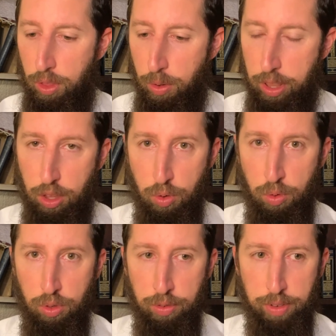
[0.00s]
the way that
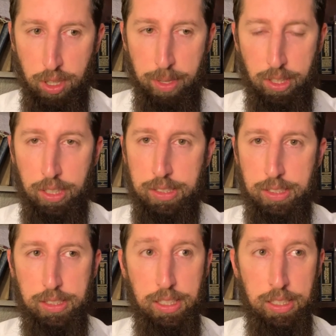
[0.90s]
you fundamentally
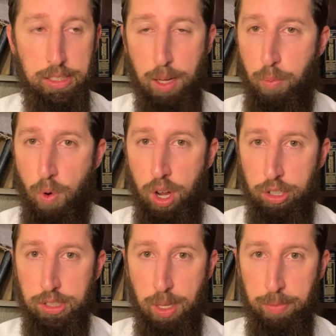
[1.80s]
see someone
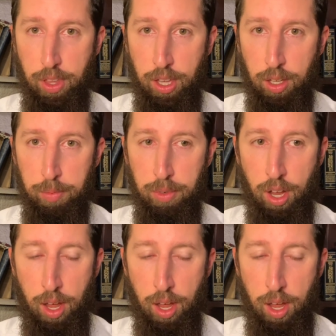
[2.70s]
or something